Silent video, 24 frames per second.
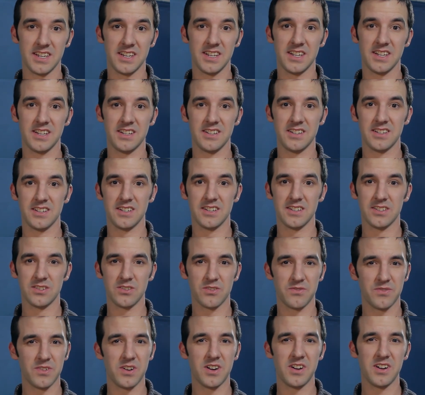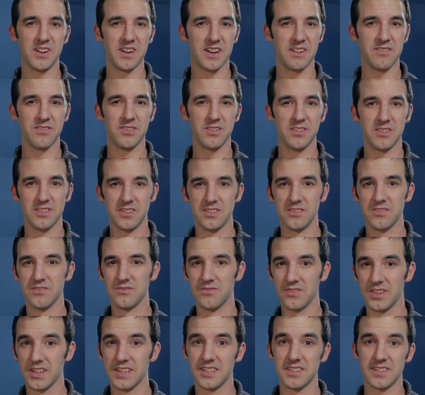and so far I've heard
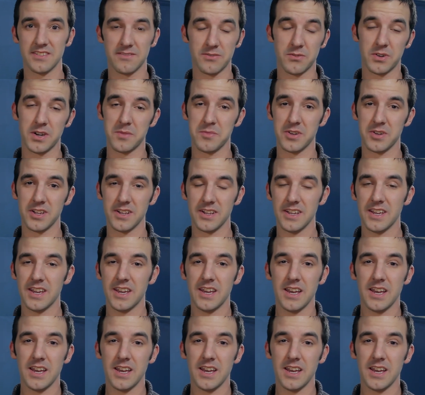you've liked it quite a bit.